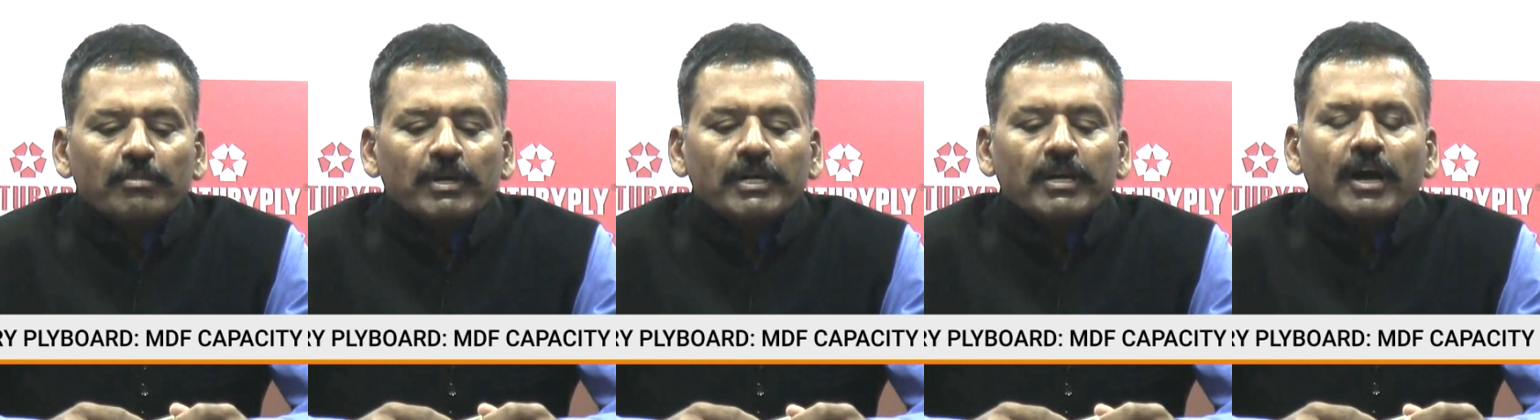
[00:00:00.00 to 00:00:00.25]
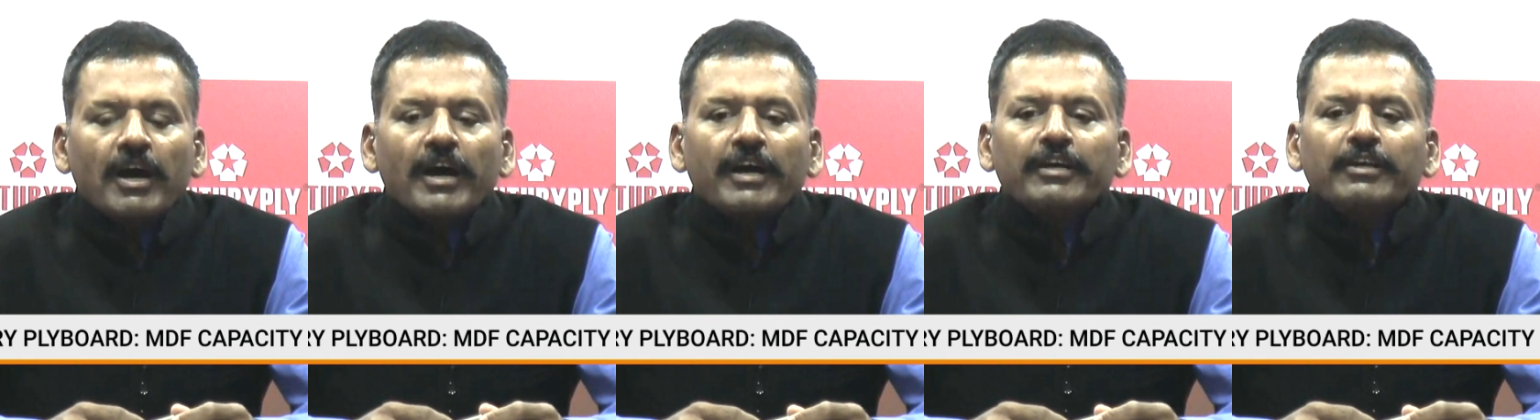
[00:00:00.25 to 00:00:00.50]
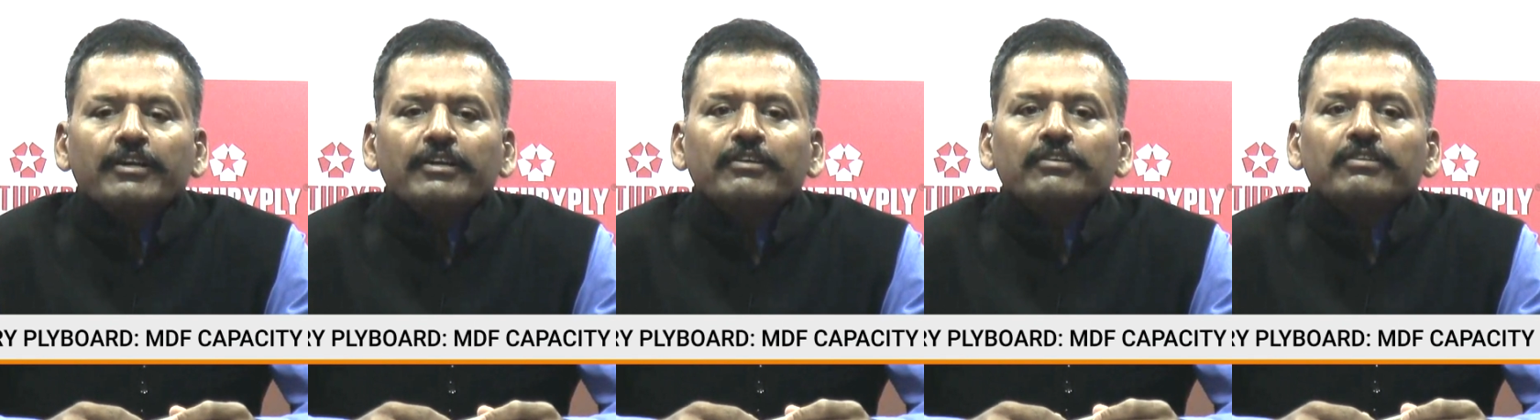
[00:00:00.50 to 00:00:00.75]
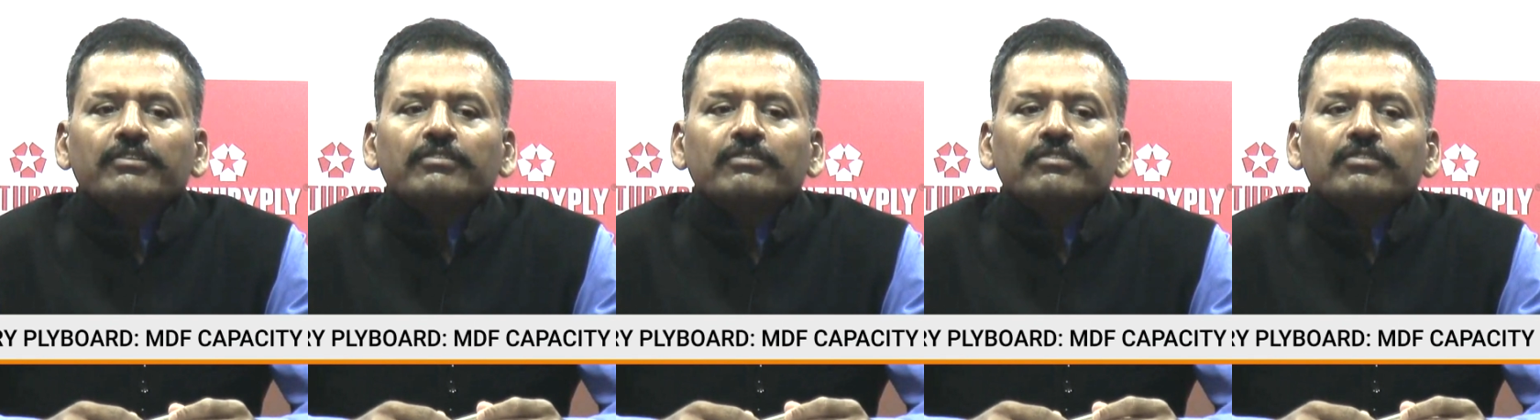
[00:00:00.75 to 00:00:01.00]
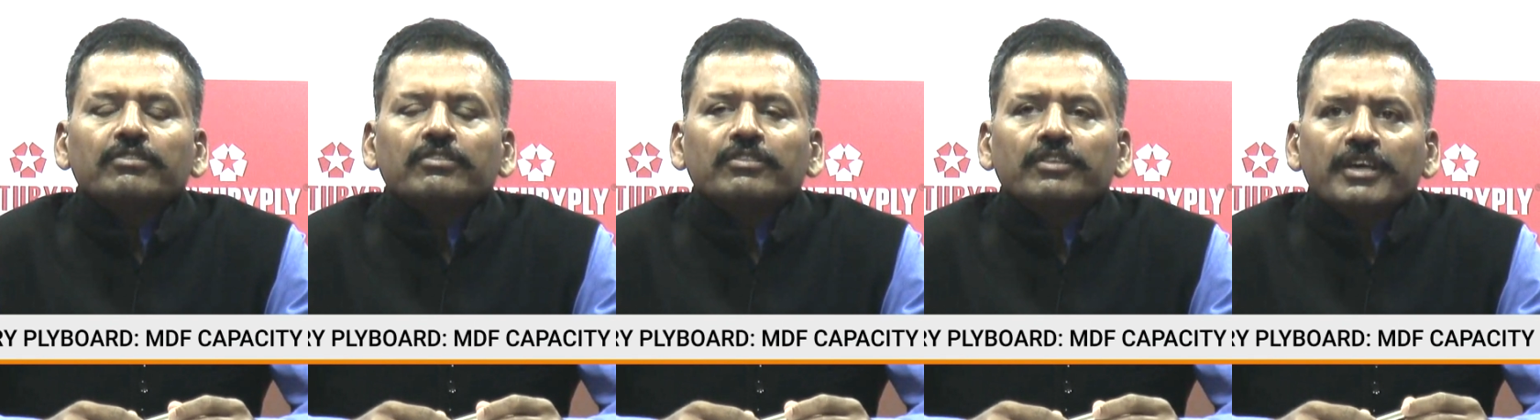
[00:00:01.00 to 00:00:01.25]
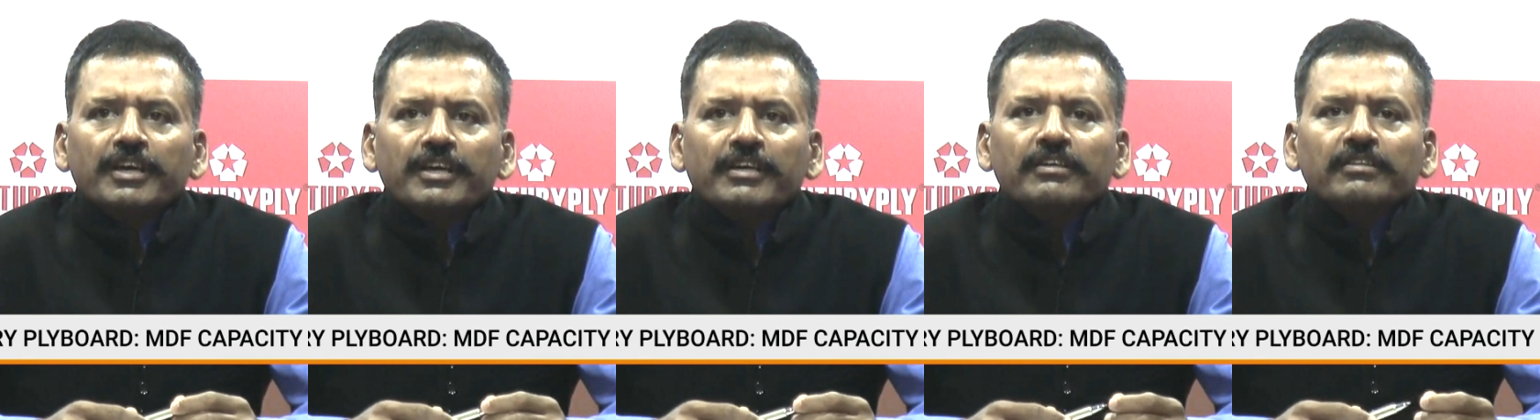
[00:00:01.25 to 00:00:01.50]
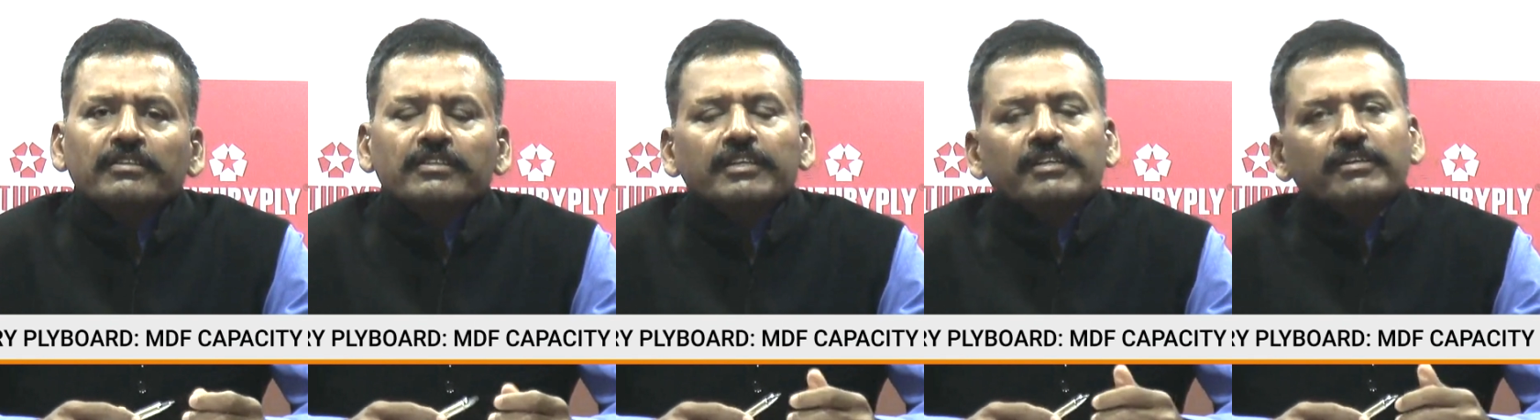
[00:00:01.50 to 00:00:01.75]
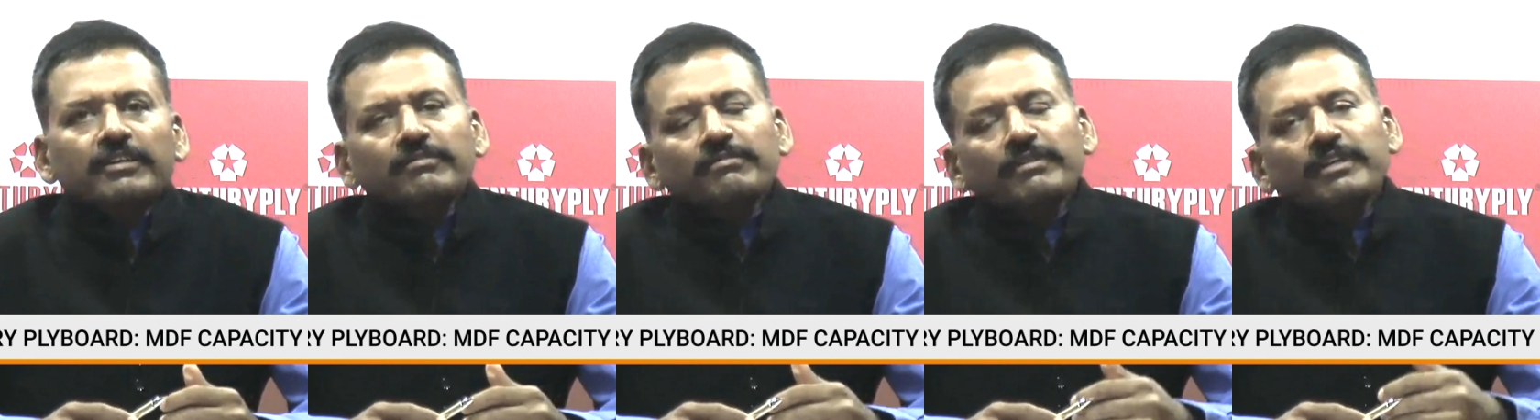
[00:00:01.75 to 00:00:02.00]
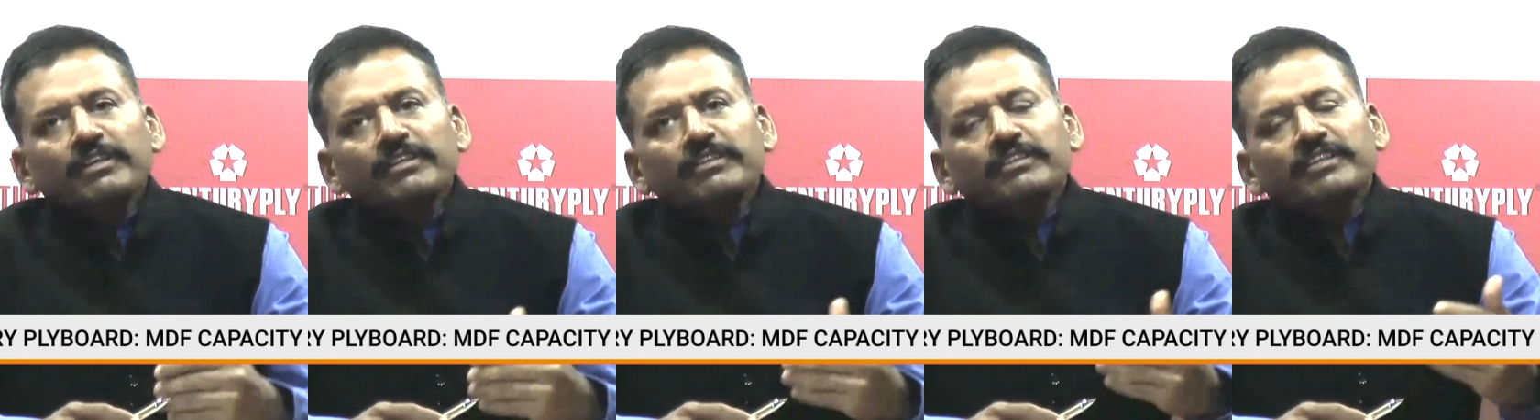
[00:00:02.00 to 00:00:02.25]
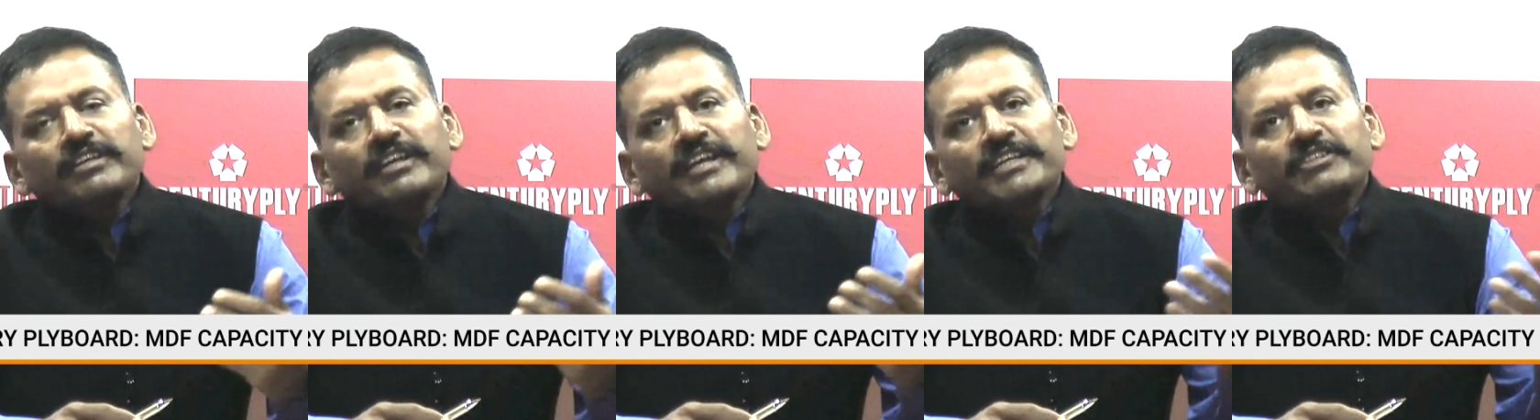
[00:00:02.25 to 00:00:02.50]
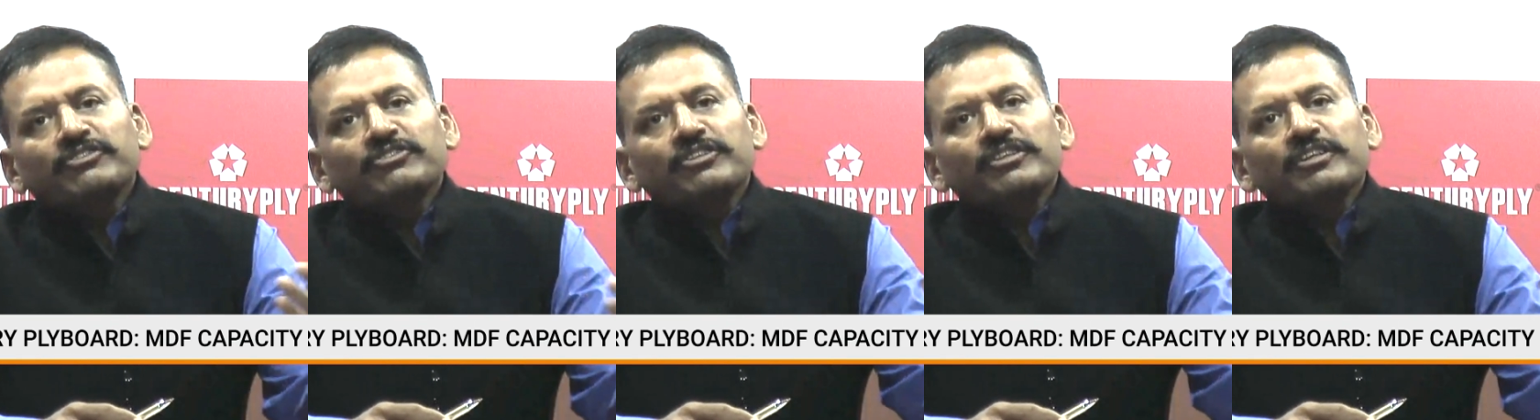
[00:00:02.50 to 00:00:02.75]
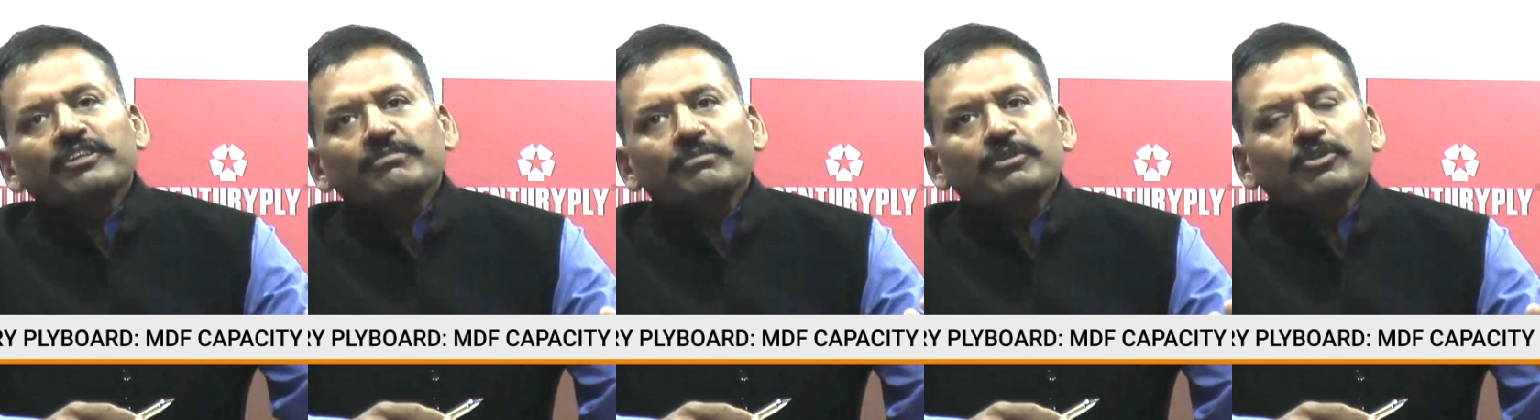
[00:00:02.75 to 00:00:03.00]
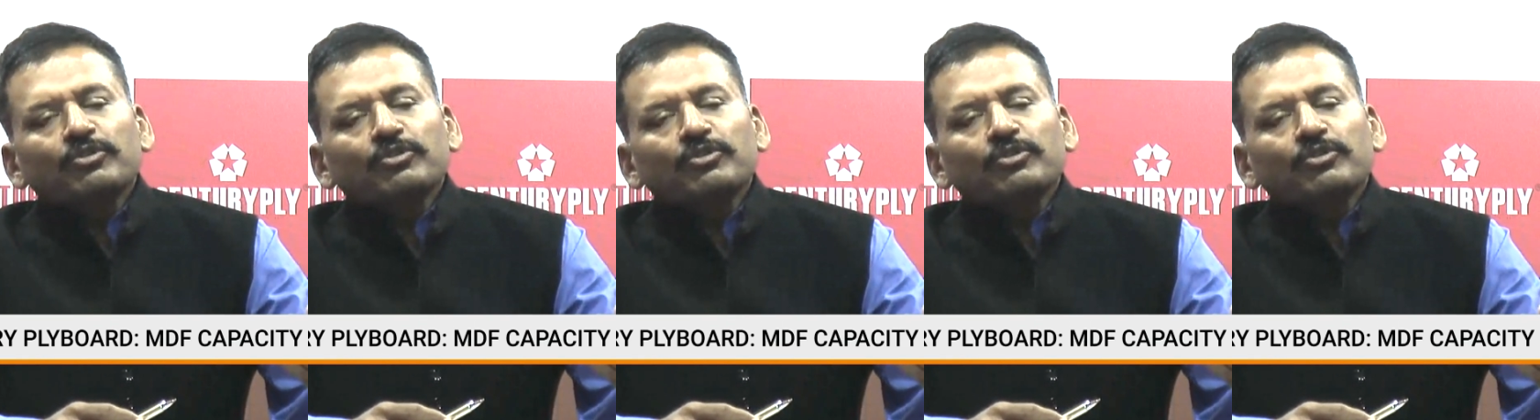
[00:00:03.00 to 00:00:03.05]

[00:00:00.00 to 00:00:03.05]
But I think that even in the next year,